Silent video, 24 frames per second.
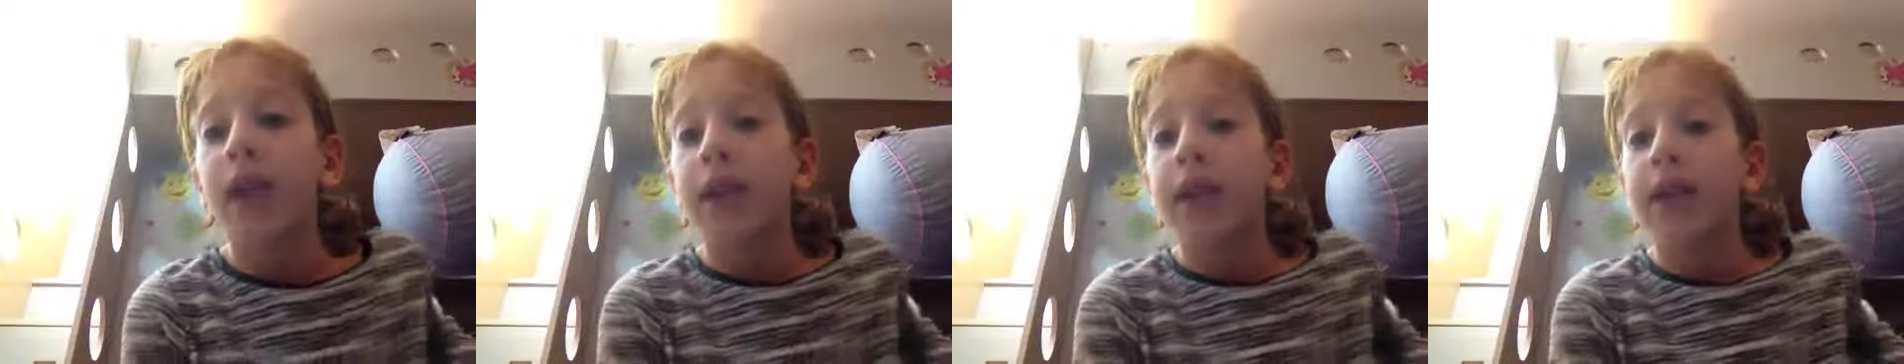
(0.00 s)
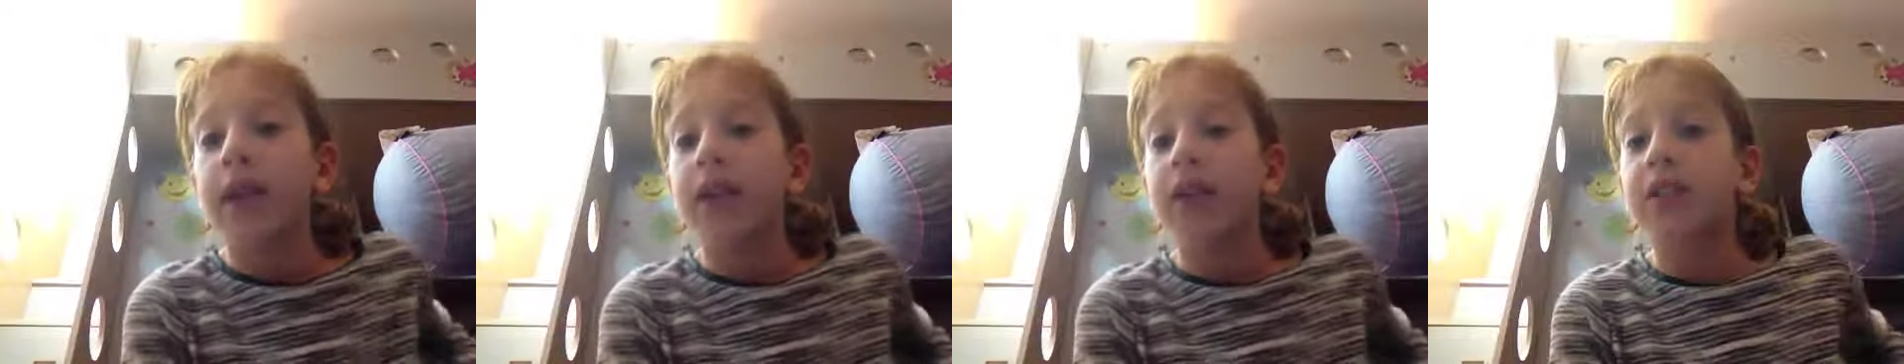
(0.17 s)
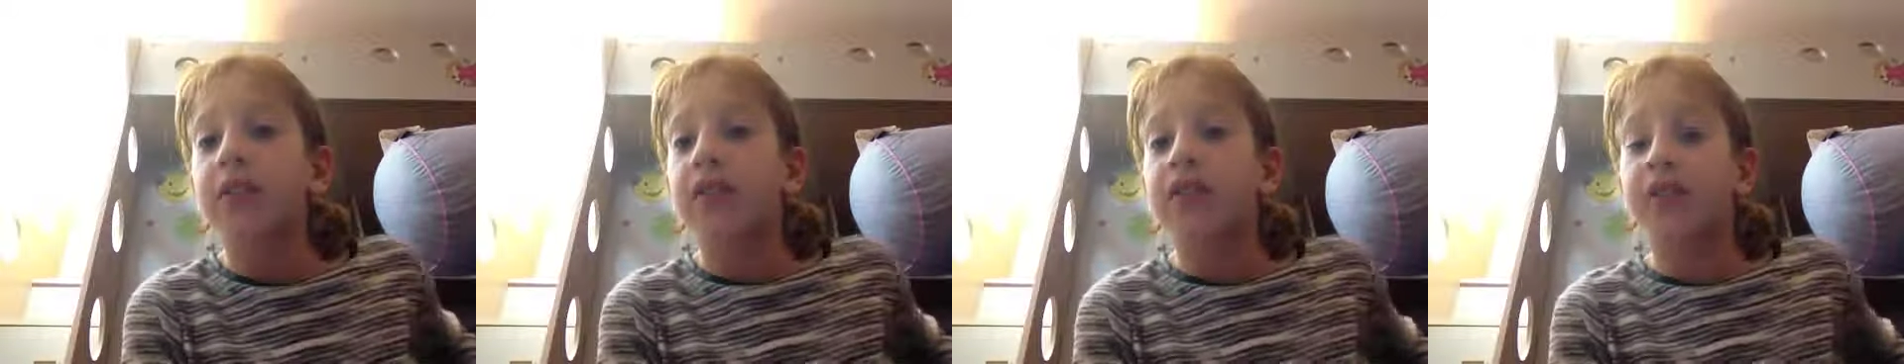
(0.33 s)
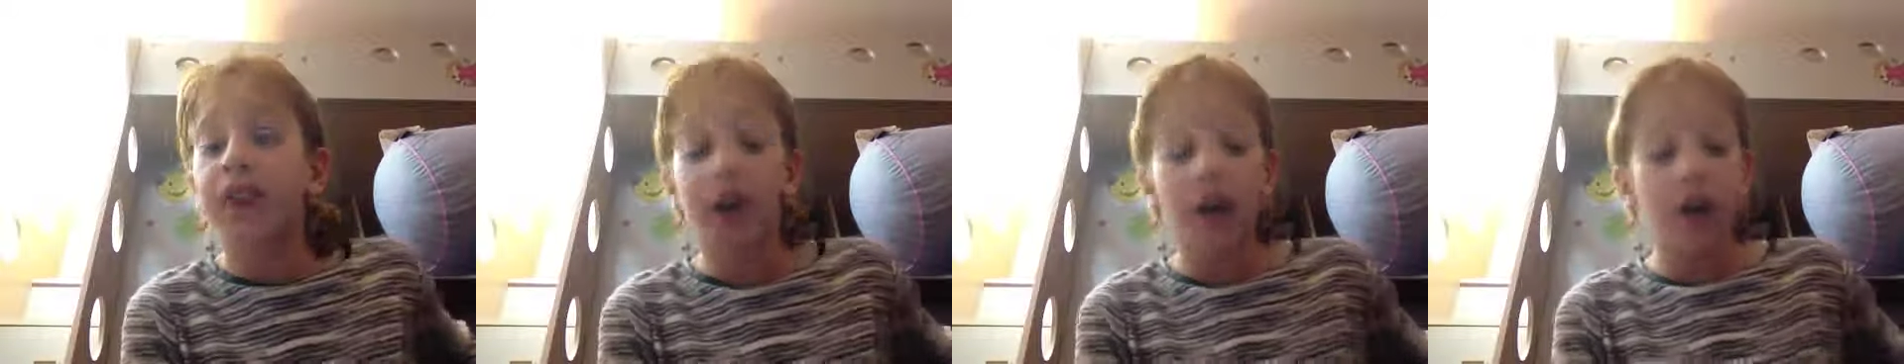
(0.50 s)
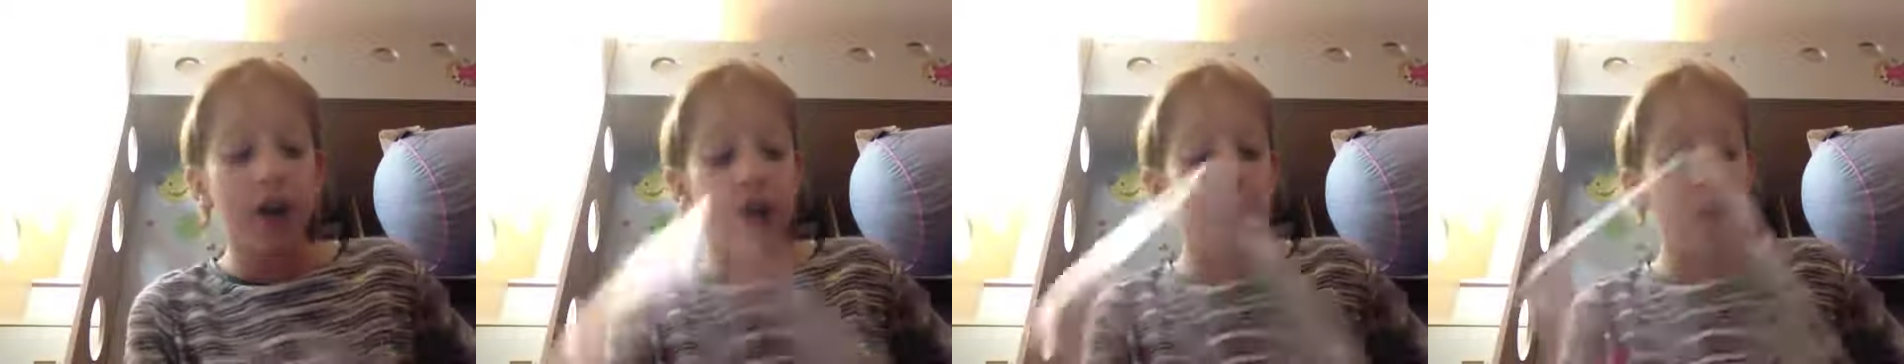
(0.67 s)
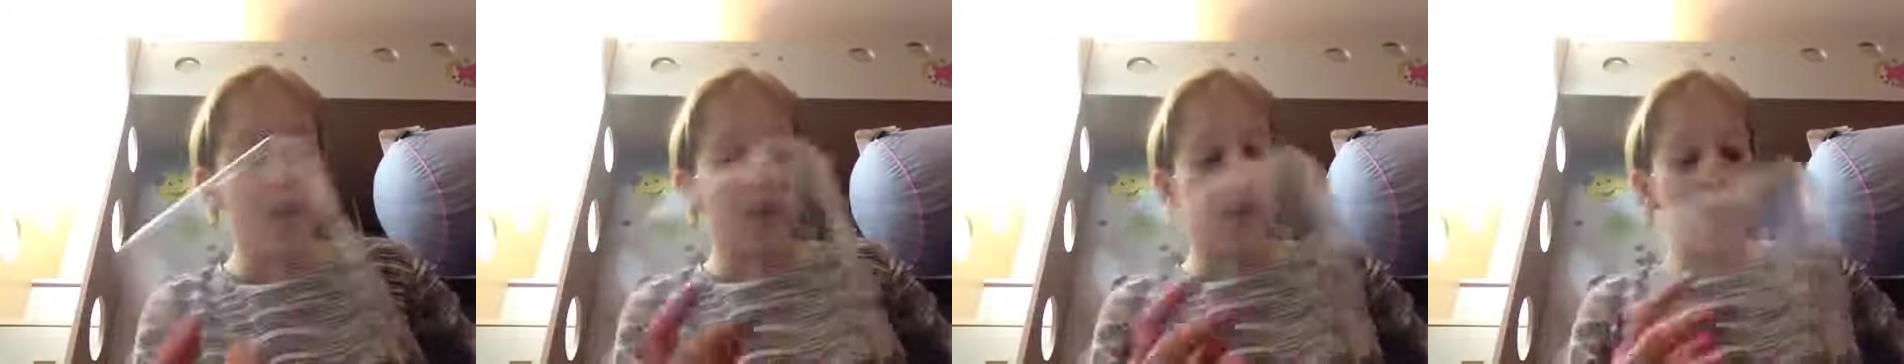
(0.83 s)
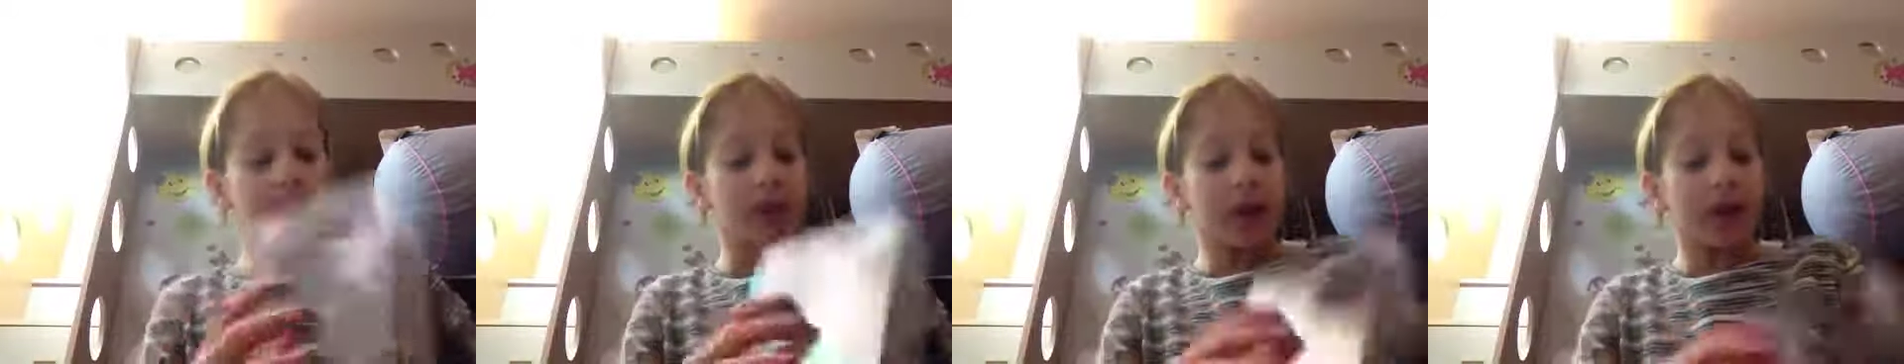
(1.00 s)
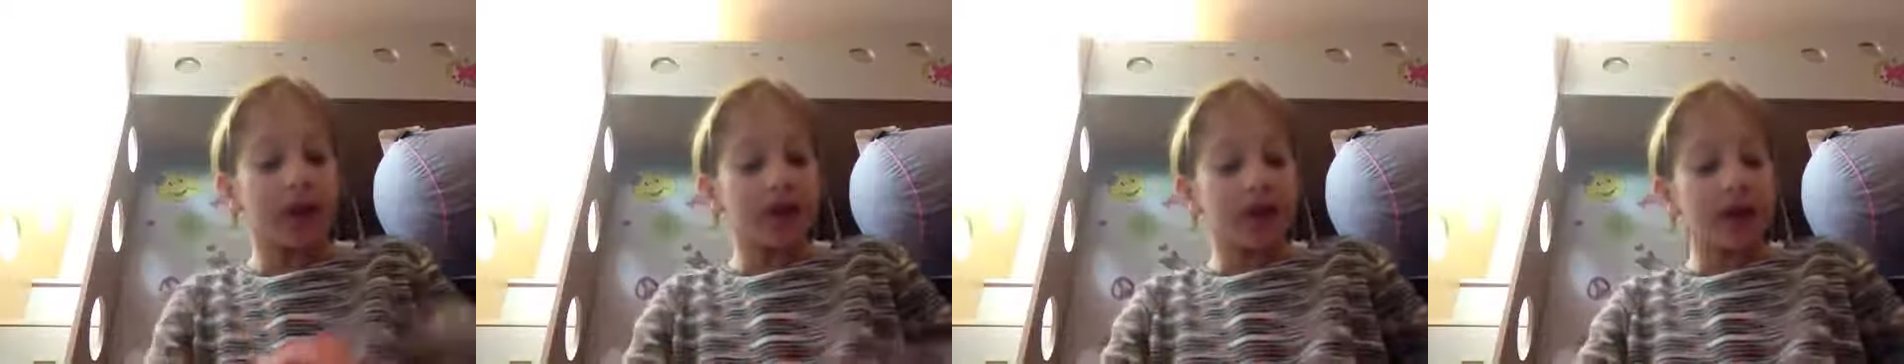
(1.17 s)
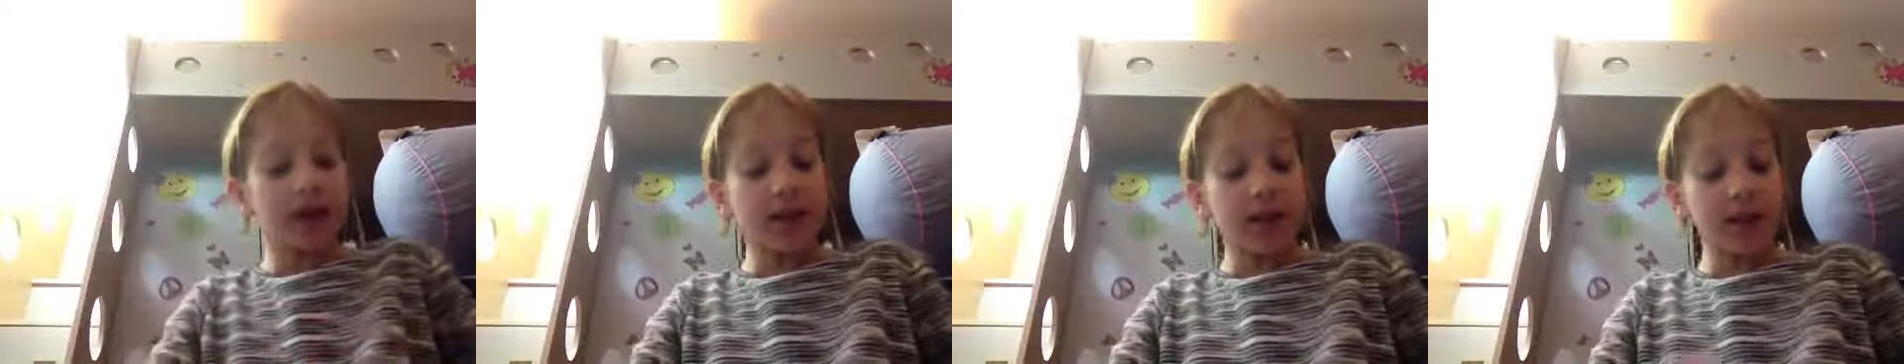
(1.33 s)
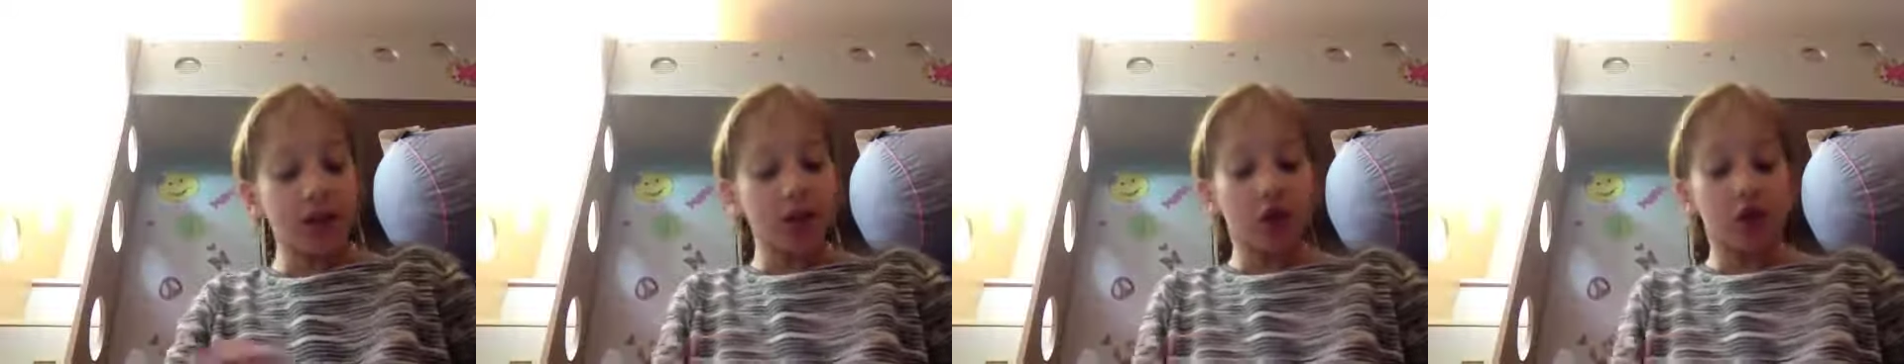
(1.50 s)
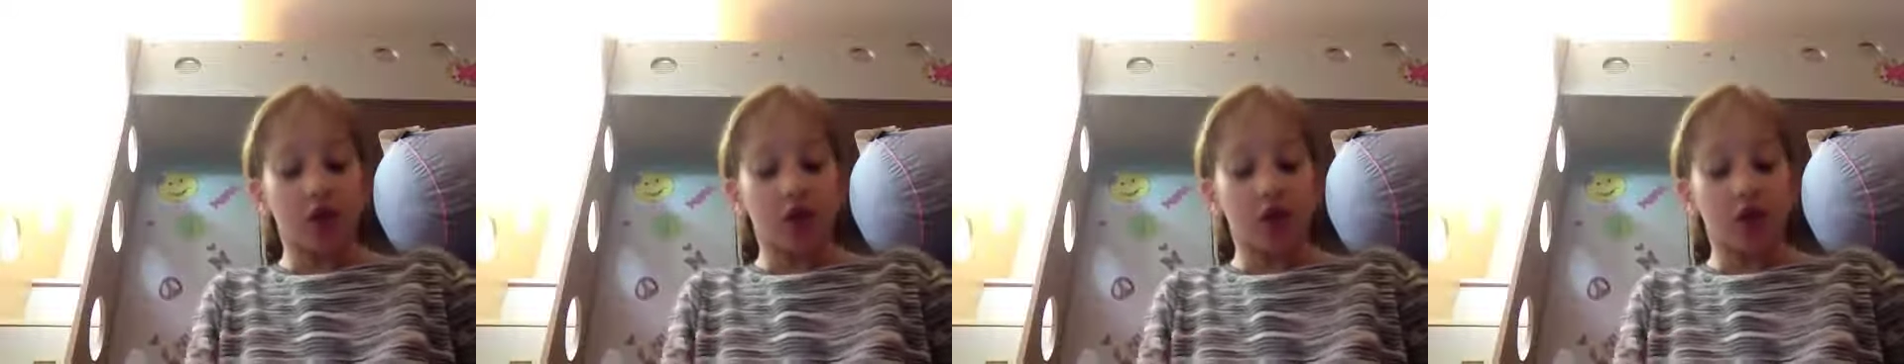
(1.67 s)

it's very, it doesn't